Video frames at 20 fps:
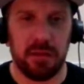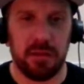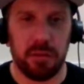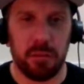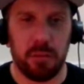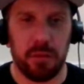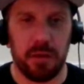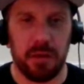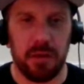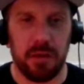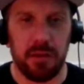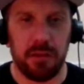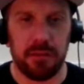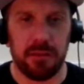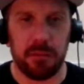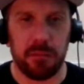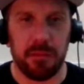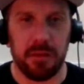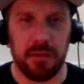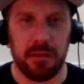you want to know
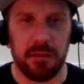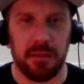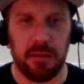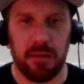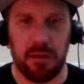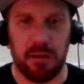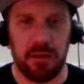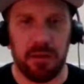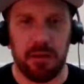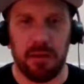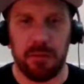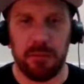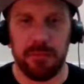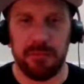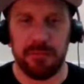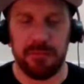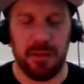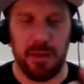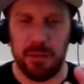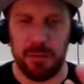something? Oh,
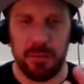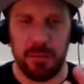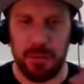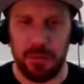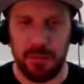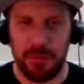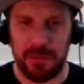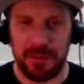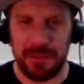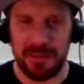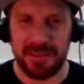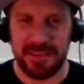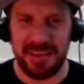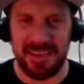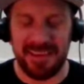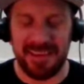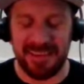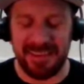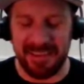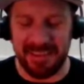I'm not going to say
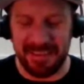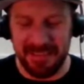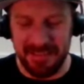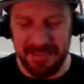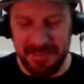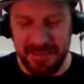it like that.